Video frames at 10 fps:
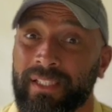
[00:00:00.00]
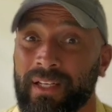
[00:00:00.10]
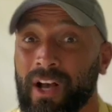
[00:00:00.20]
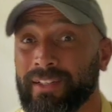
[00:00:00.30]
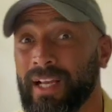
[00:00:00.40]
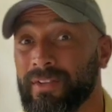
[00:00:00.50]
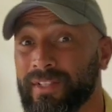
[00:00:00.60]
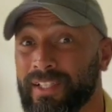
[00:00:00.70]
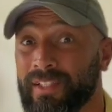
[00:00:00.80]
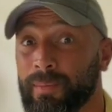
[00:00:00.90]
God tells
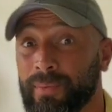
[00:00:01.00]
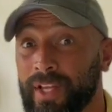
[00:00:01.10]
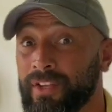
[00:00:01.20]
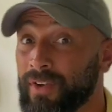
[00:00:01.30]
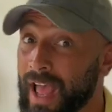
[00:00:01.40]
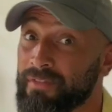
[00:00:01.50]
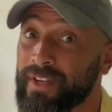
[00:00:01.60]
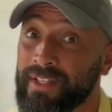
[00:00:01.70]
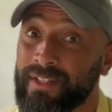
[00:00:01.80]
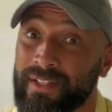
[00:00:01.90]
us to bring your
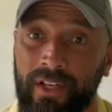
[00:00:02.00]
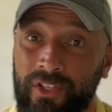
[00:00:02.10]
evidence,